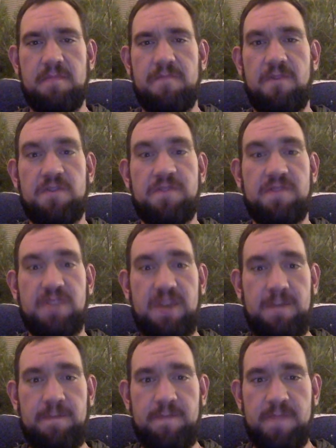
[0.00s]

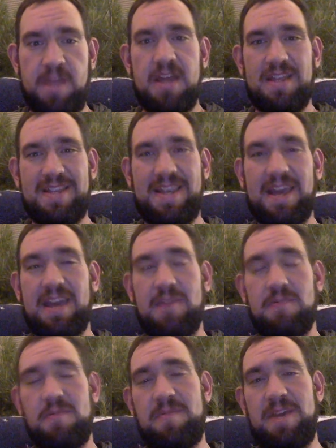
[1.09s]
forcefully. The second
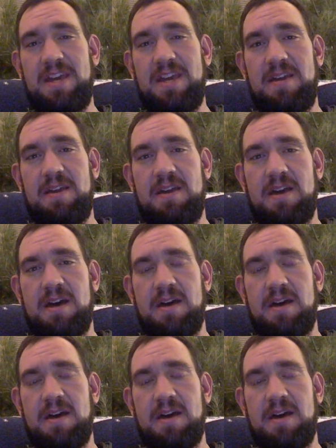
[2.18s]
would be